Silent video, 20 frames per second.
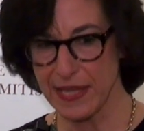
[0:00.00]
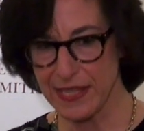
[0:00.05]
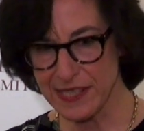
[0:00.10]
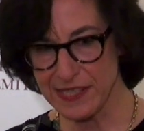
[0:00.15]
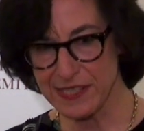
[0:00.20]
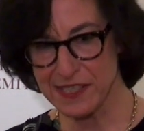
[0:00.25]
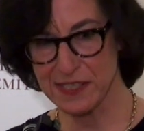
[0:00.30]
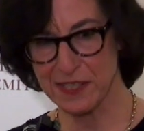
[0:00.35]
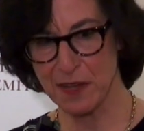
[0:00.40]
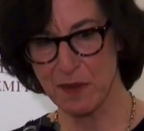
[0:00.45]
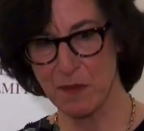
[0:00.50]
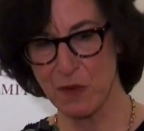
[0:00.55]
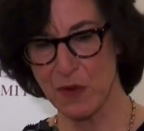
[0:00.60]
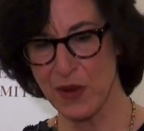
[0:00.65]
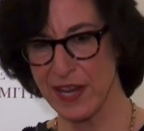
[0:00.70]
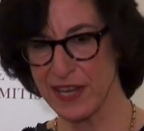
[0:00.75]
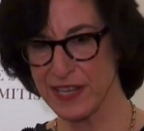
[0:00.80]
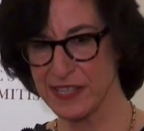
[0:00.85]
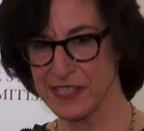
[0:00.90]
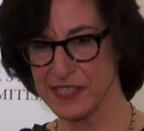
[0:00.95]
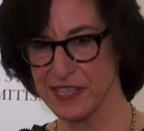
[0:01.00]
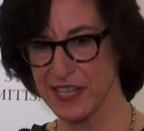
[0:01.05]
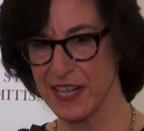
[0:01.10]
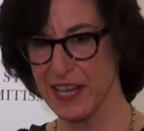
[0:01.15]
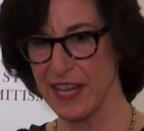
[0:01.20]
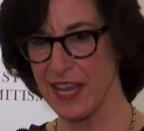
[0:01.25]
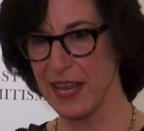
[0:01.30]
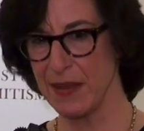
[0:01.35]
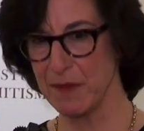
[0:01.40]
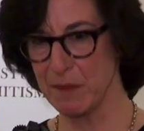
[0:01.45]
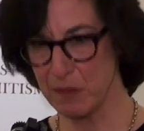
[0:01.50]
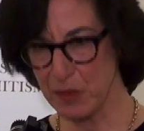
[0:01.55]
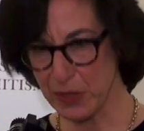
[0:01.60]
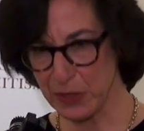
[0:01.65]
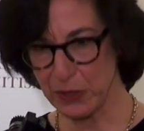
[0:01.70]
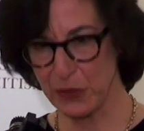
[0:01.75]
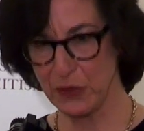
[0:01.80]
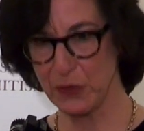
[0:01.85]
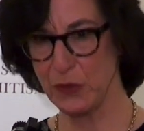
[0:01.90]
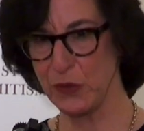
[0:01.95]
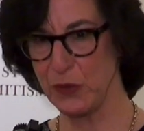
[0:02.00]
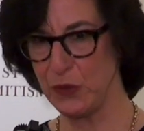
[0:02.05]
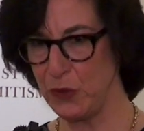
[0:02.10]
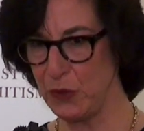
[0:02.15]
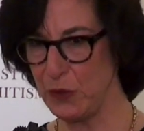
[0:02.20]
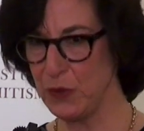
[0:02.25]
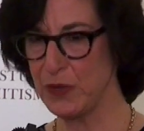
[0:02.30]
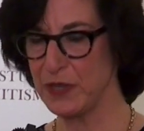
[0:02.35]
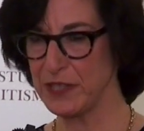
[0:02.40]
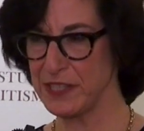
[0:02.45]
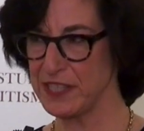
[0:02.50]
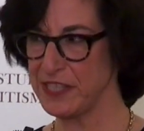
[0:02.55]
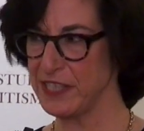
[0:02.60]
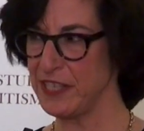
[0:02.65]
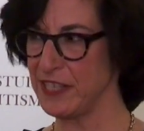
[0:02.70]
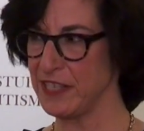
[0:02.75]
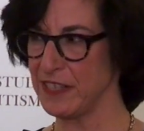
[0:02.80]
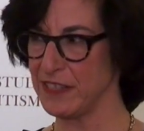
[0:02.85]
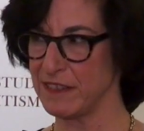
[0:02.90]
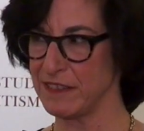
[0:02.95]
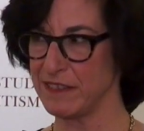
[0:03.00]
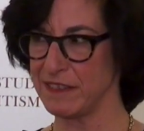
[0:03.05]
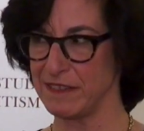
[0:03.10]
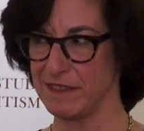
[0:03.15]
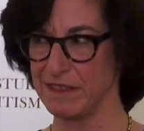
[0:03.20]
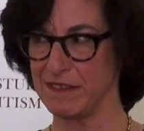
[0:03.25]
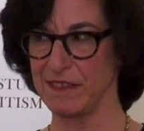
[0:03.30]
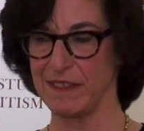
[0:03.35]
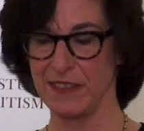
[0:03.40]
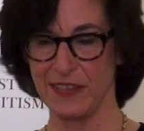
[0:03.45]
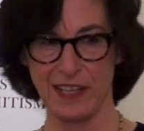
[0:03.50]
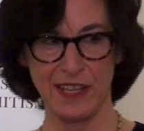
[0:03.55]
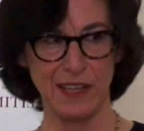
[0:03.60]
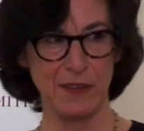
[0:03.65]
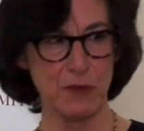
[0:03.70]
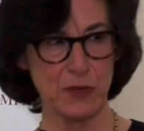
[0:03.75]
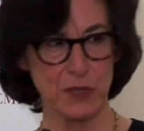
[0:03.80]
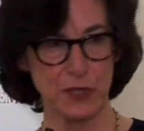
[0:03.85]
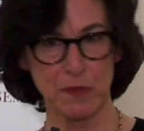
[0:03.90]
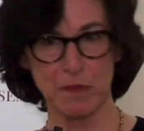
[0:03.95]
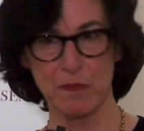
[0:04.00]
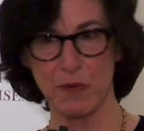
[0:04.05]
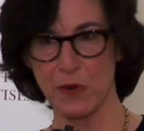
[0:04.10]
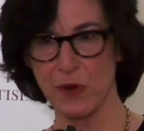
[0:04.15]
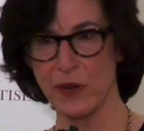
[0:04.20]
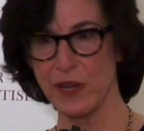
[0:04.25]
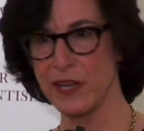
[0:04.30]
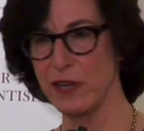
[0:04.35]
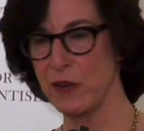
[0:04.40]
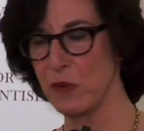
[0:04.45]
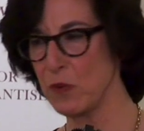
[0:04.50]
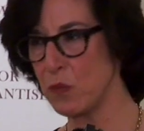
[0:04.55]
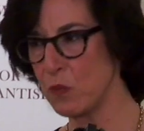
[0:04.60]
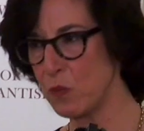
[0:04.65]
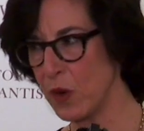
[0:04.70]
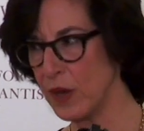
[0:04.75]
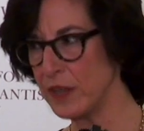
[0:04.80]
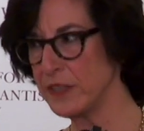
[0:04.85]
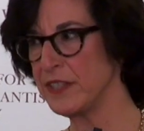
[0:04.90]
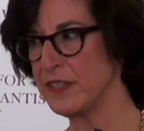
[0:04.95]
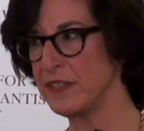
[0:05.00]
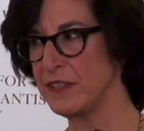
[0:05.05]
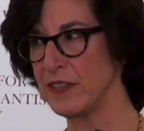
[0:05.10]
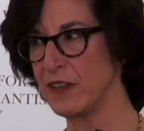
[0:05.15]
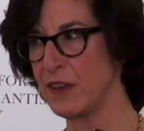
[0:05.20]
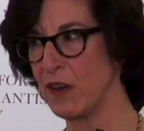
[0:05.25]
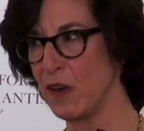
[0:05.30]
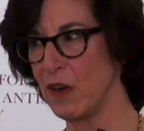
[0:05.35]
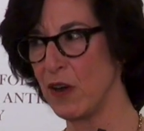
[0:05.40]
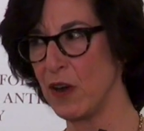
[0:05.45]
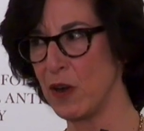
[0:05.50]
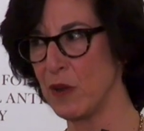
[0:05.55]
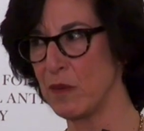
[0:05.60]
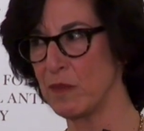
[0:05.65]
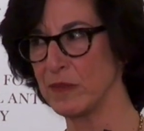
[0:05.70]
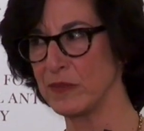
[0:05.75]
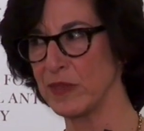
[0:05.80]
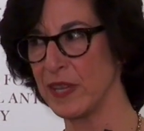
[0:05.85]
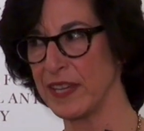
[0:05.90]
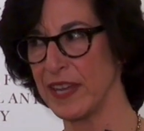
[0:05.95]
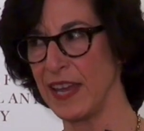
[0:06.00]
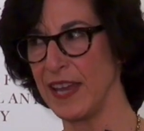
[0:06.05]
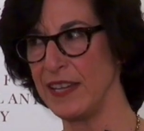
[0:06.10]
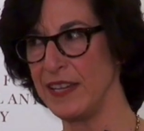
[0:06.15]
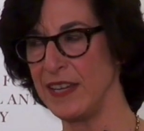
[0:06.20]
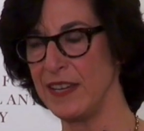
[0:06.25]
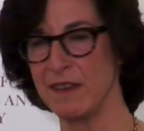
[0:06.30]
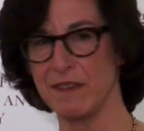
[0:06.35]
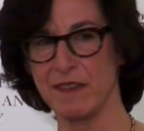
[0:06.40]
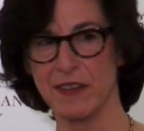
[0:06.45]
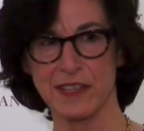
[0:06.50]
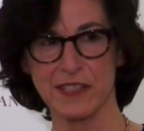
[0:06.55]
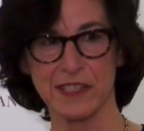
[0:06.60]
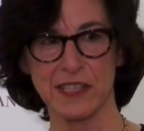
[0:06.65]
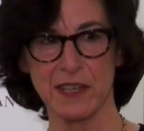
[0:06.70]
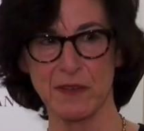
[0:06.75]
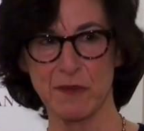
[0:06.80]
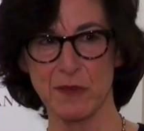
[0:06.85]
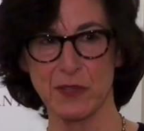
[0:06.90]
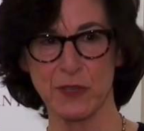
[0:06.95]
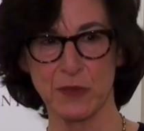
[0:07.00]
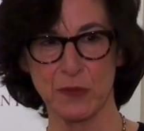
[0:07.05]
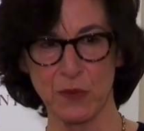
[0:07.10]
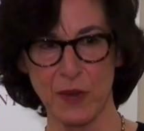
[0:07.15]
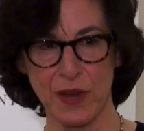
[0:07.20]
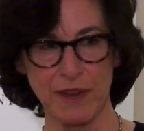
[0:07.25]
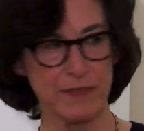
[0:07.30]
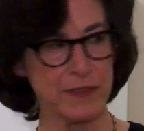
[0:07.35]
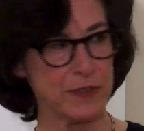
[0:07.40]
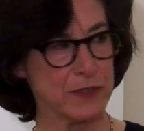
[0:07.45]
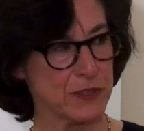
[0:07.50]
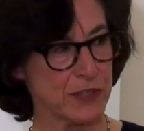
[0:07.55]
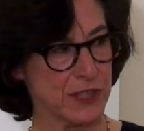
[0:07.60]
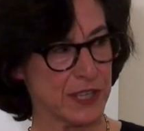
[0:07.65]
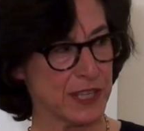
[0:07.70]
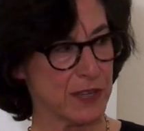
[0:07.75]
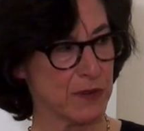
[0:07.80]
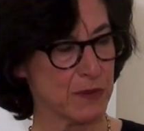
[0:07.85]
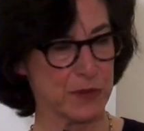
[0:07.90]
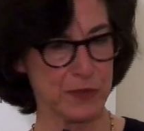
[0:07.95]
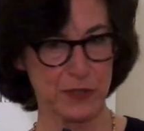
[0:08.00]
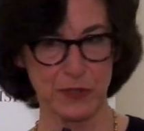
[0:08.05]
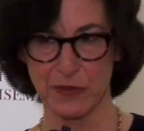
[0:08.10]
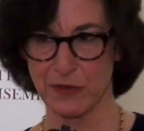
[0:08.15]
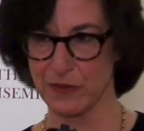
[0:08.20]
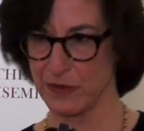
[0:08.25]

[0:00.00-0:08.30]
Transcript: in some ways. But you could see it. He was a boy who wanted to go home, like any of us. He was a refugee who